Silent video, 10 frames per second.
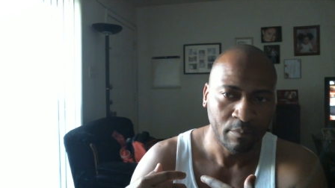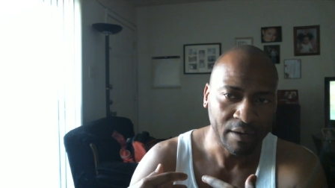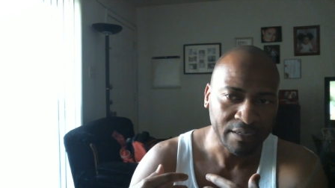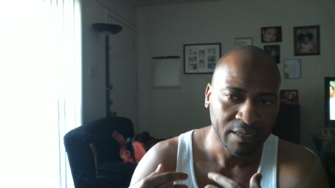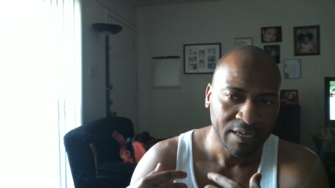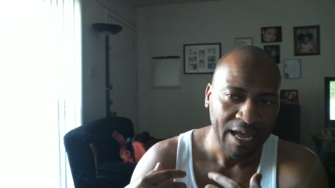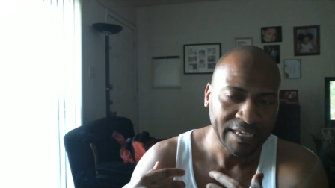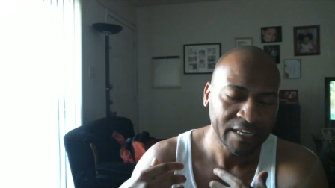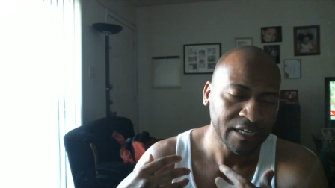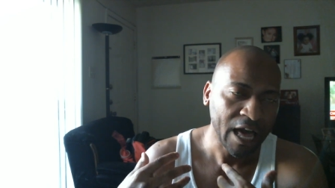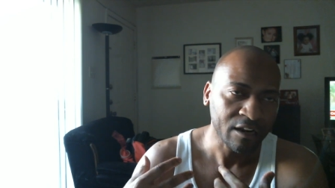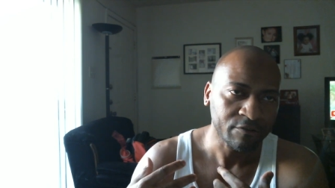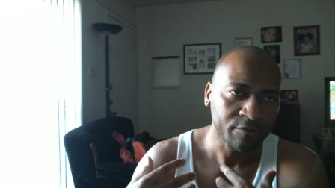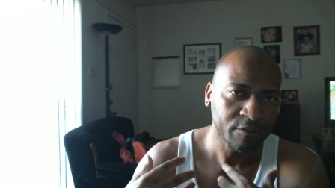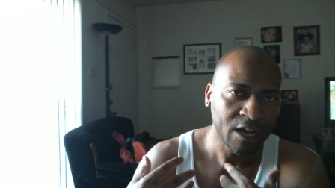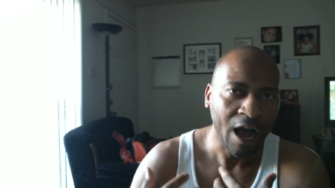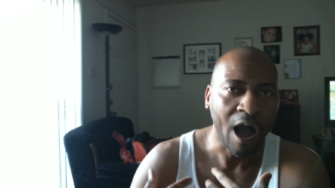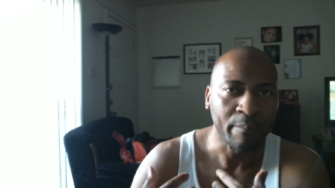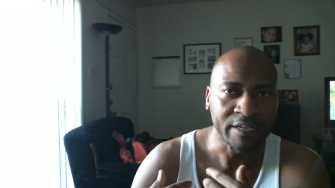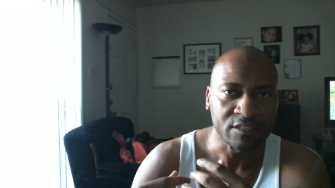But I get a lot of
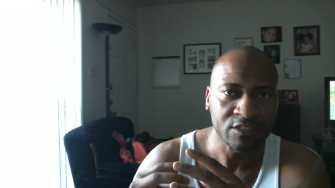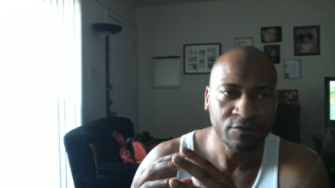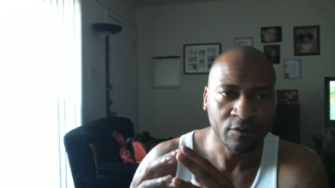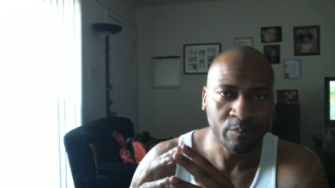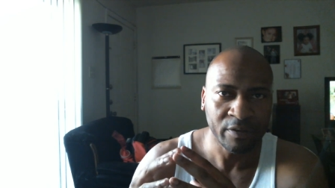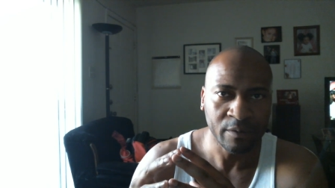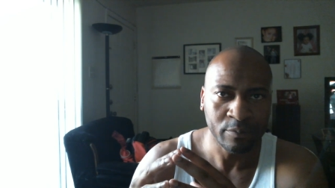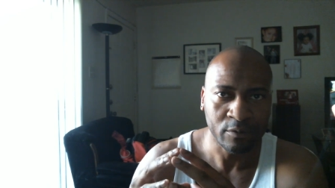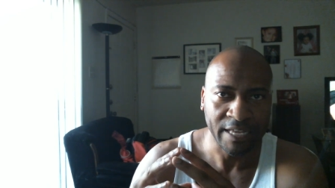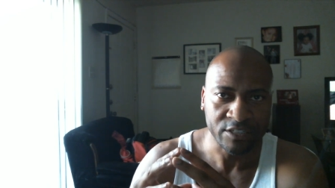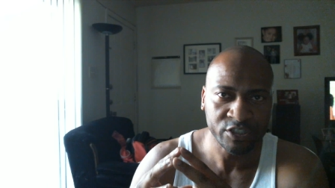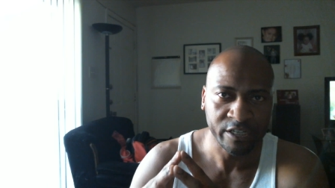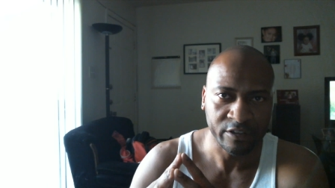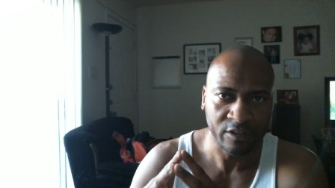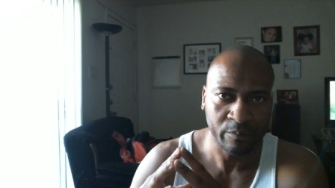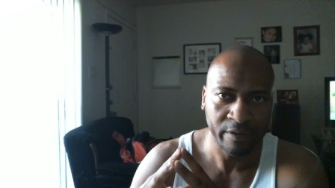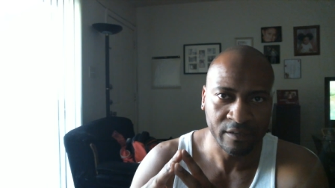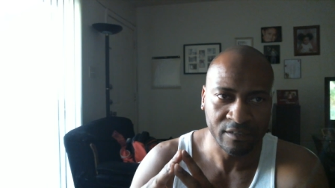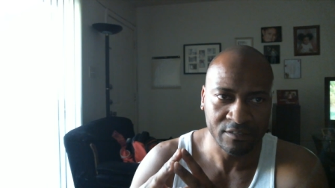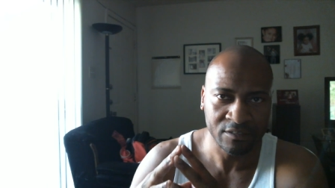comments from people that share their
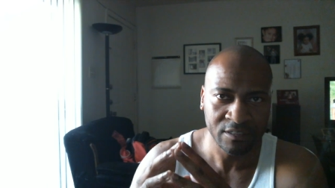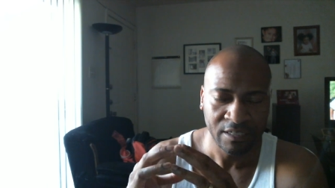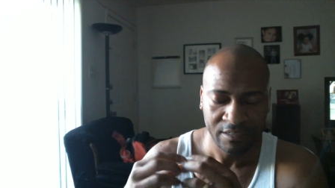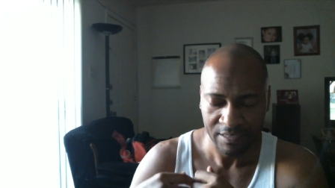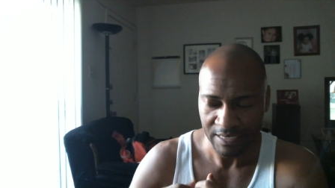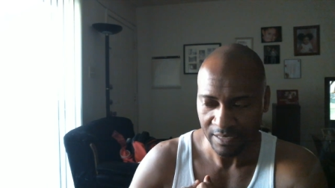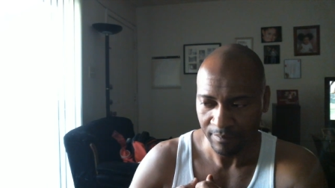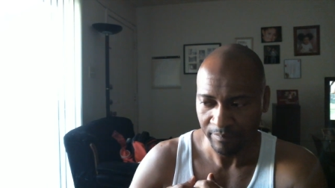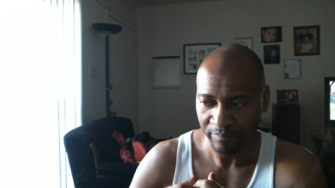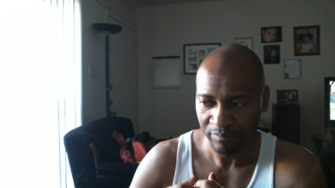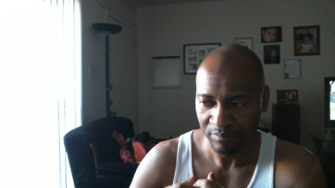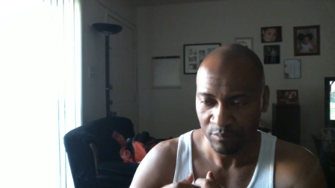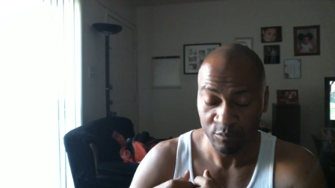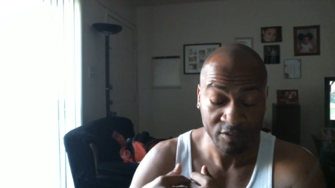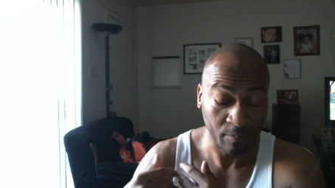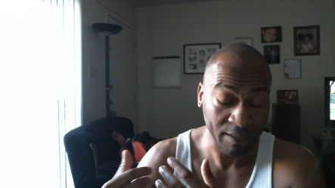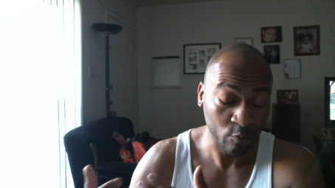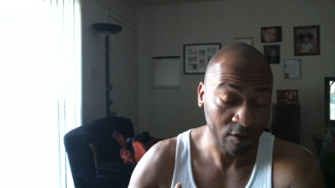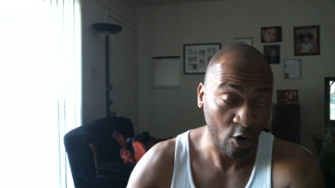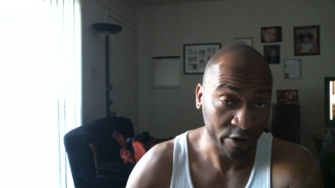opinions, some that
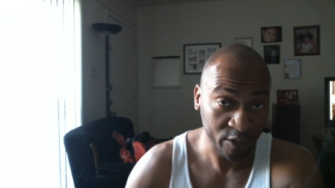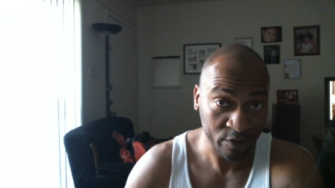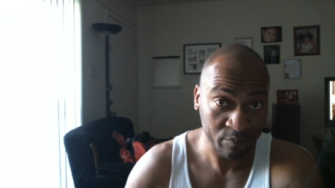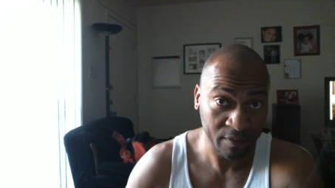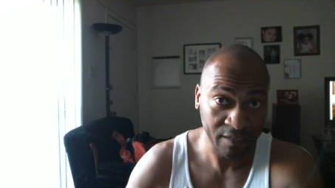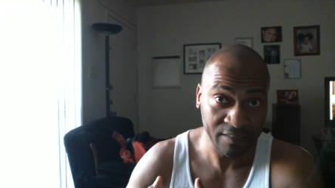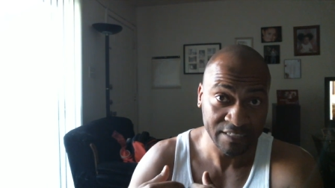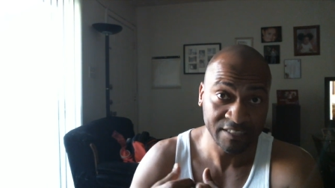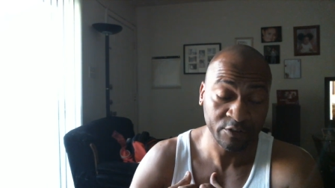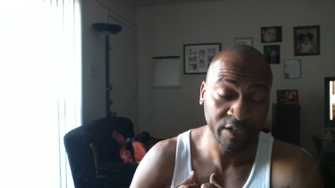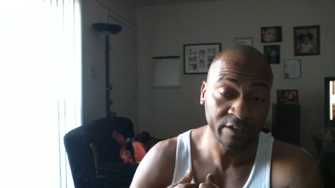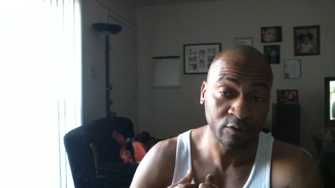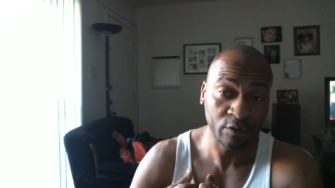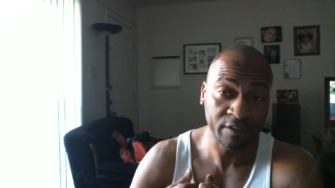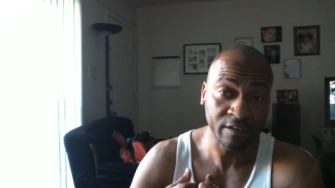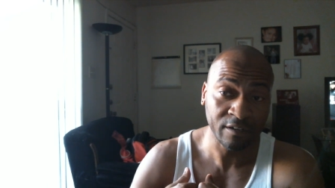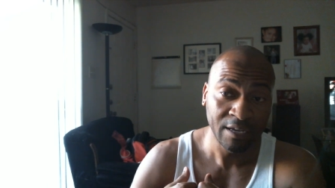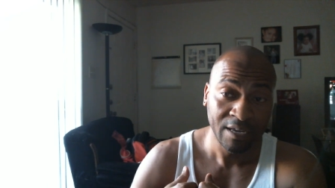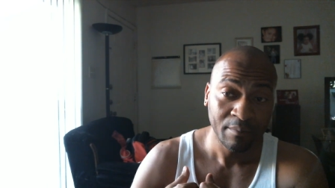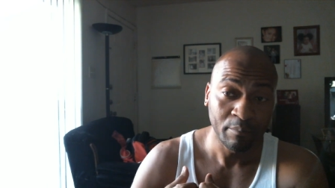want to argue with me. That's neither here nor there.
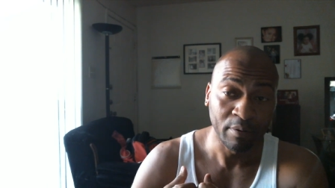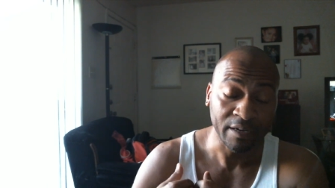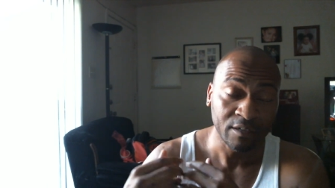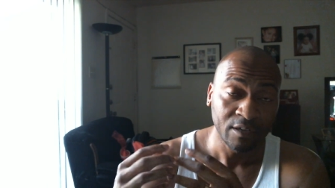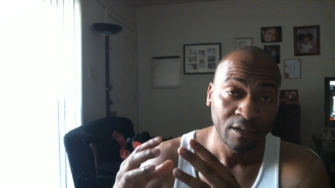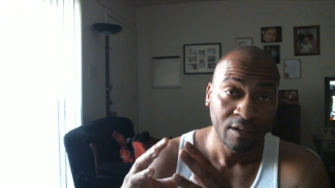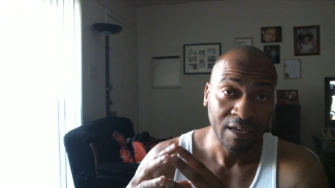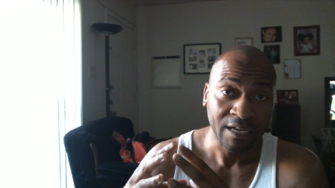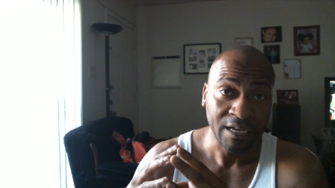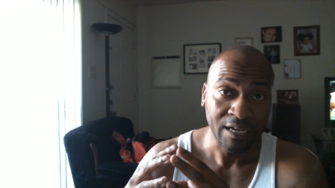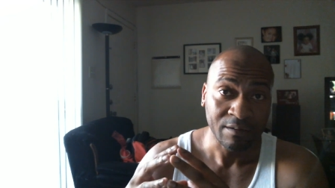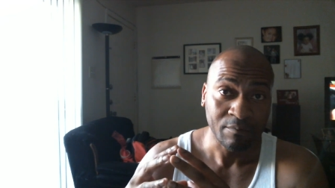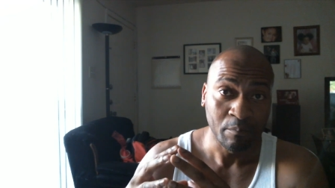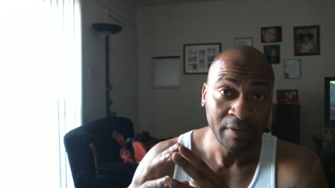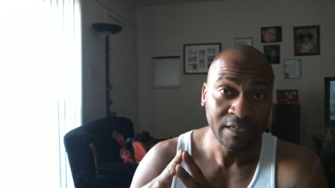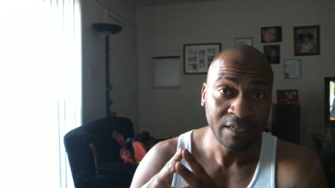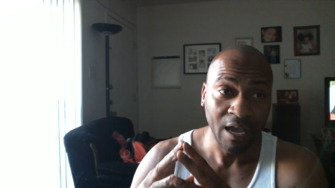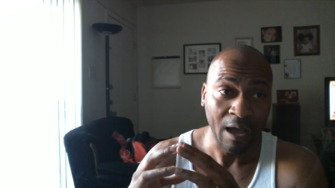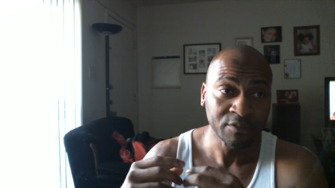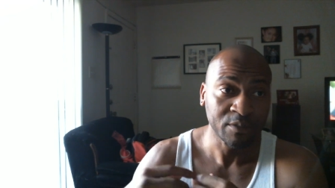But
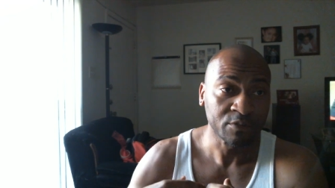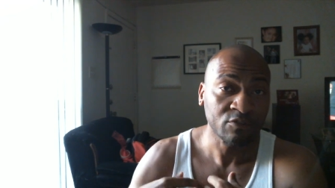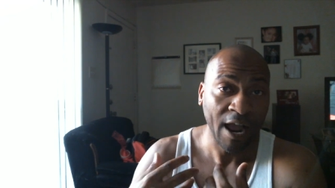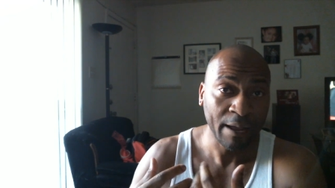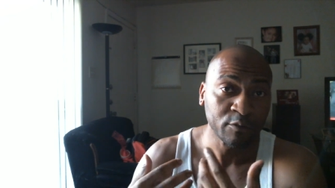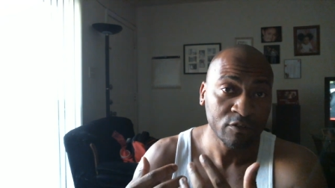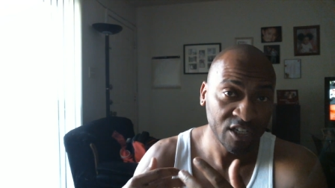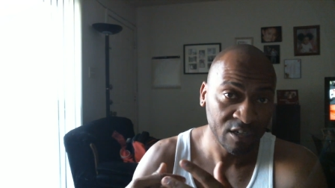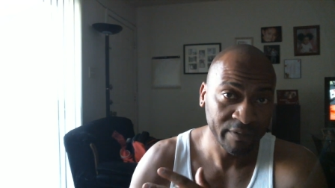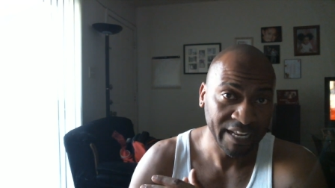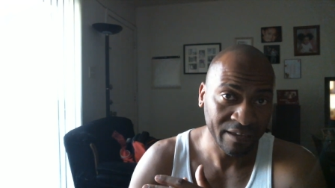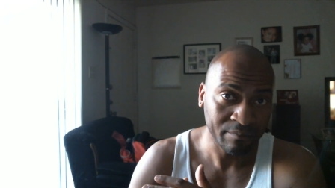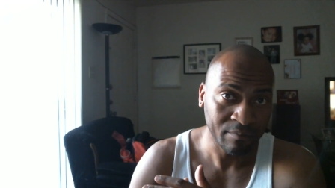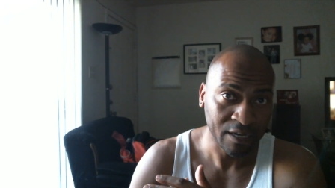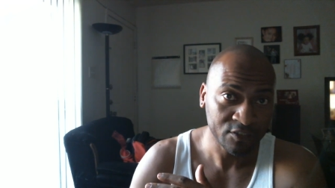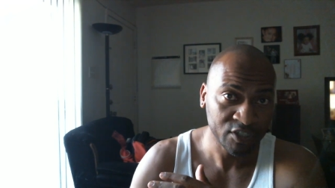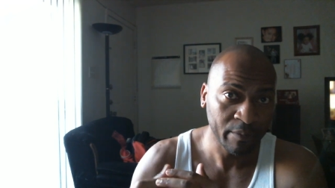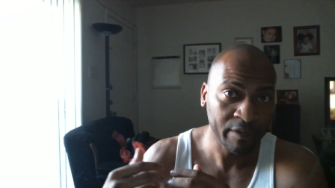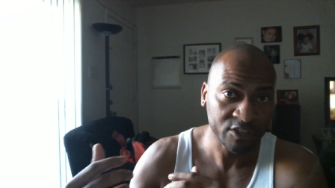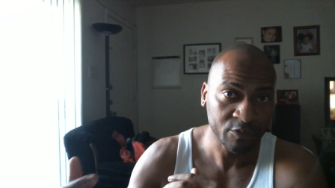I'm subscribed to a gentleman named
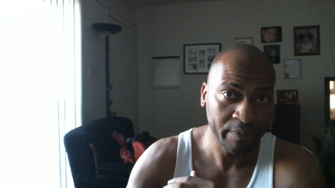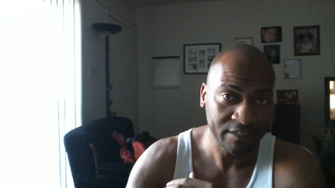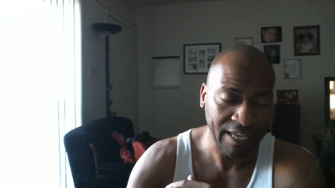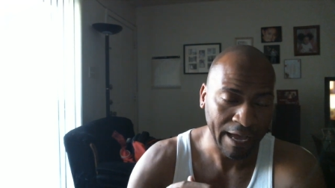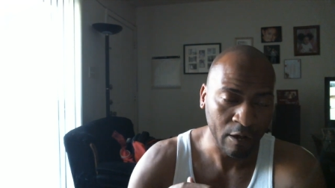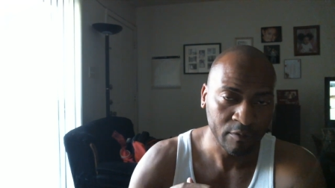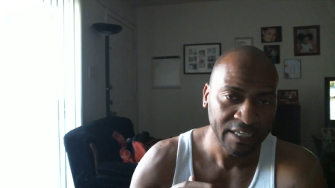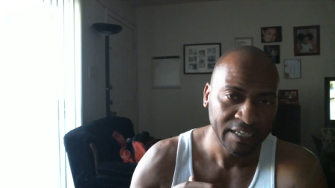JMillerSpeaksOut.